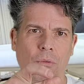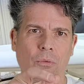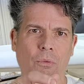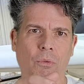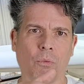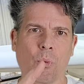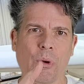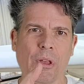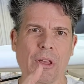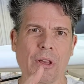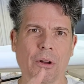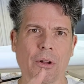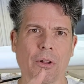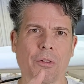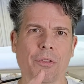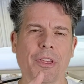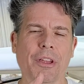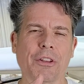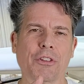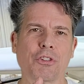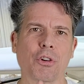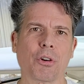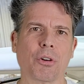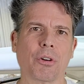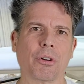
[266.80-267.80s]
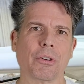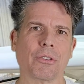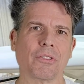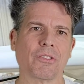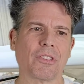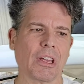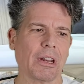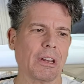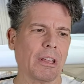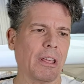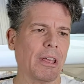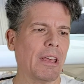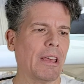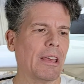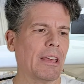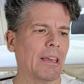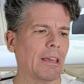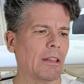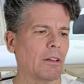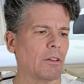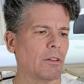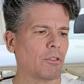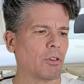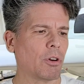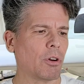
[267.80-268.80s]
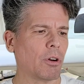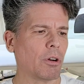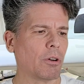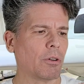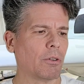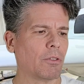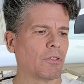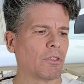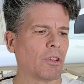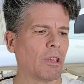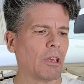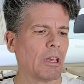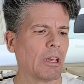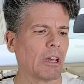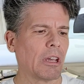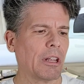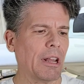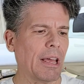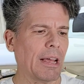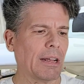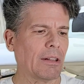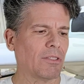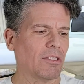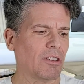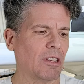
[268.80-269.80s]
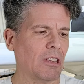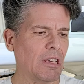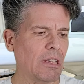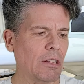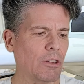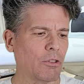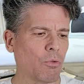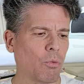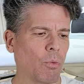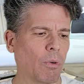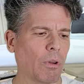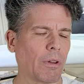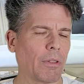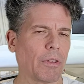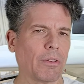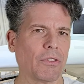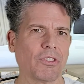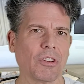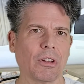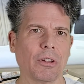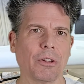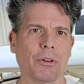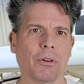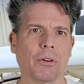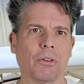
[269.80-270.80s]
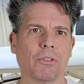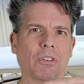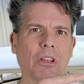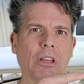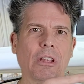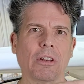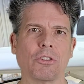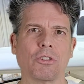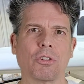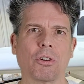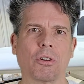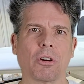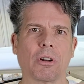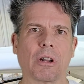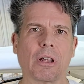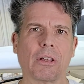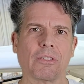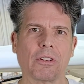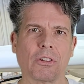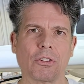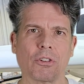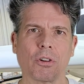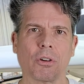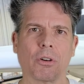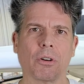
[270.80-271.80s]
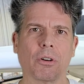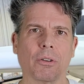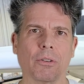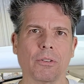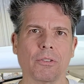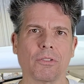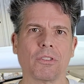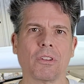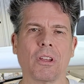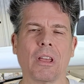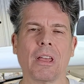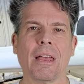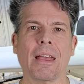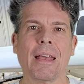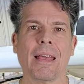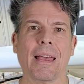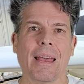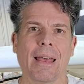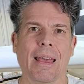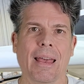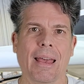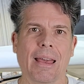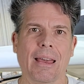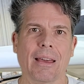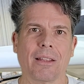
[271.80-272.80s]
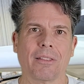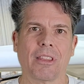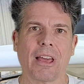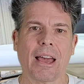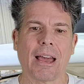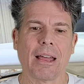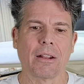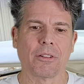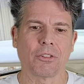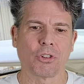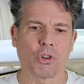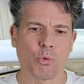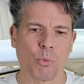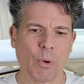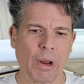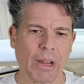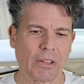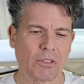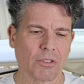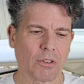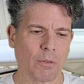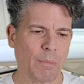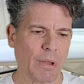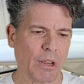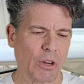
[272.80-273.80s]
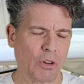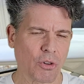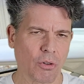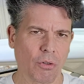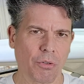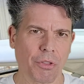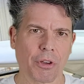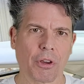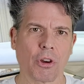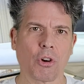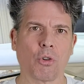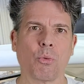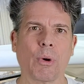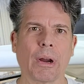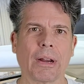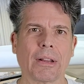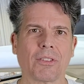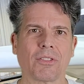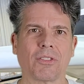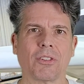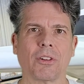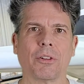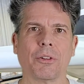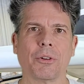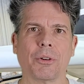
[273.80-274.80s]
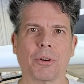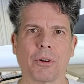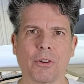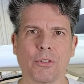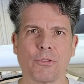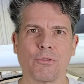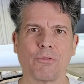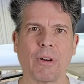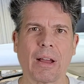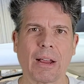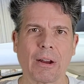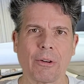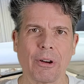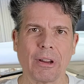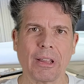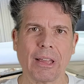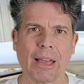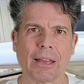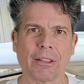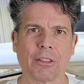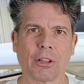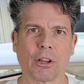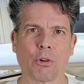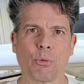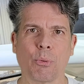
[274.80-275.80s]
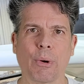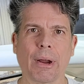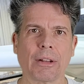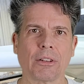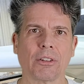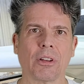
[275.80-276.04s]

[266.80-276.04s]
wheel that turns that in turns connects each one of the cylinders in turn as it turns, and that directs to make sure the correct cylinder is firing at the correct